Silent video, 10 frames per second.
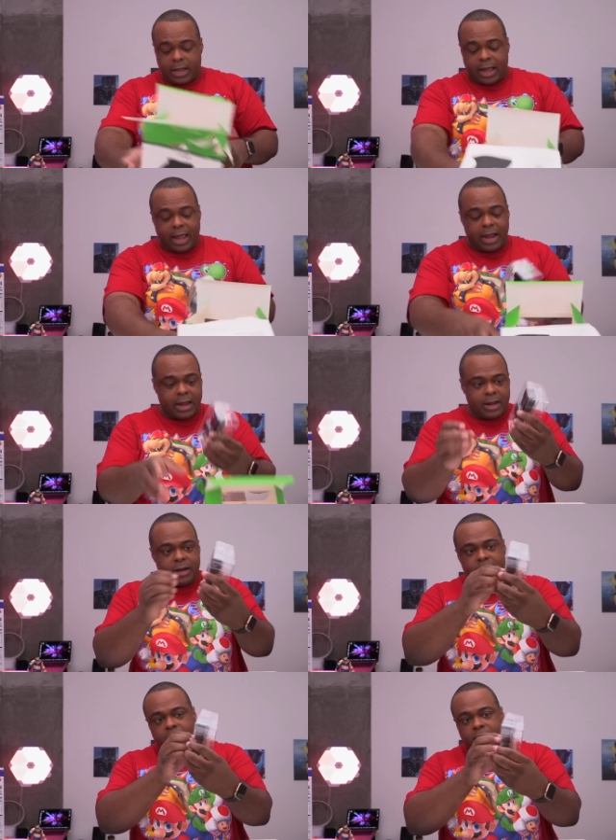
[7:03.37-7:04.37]

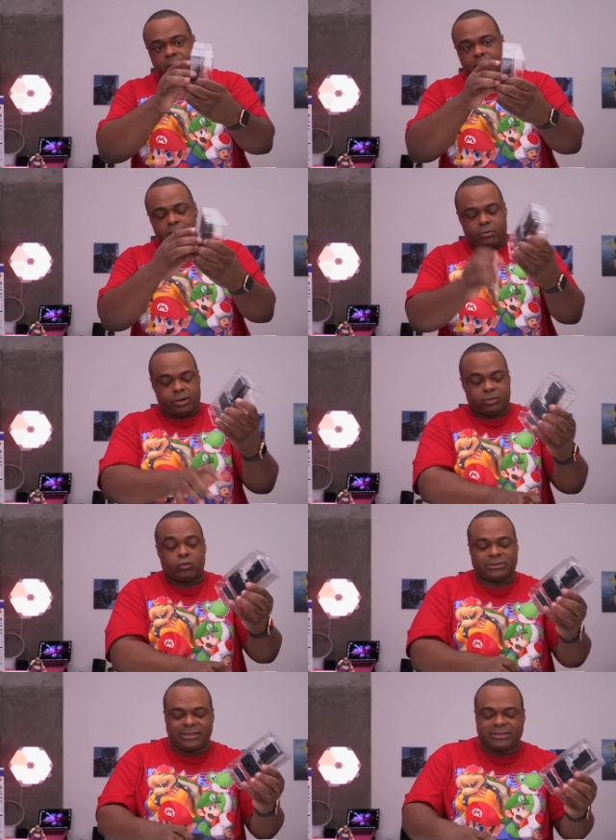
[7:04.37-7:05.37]
and, well,
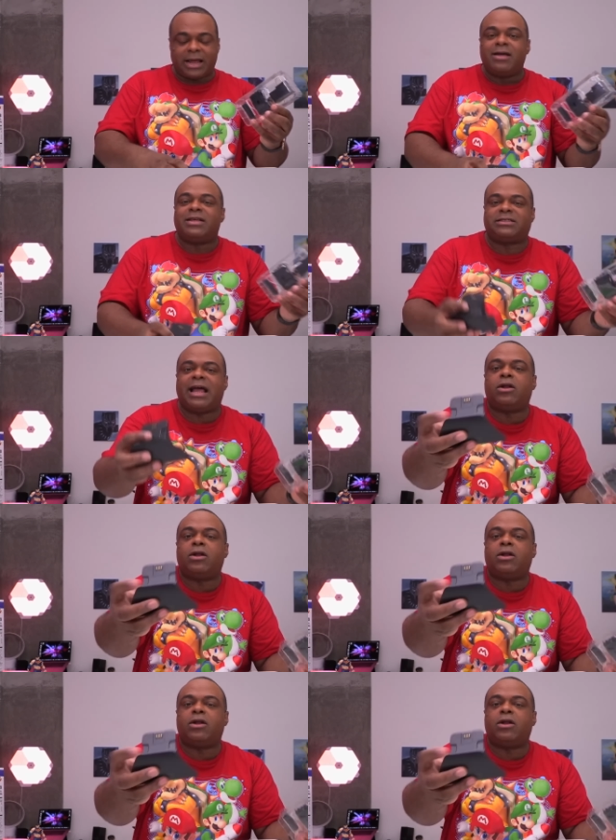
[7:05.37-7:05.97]
what's this thing? The stand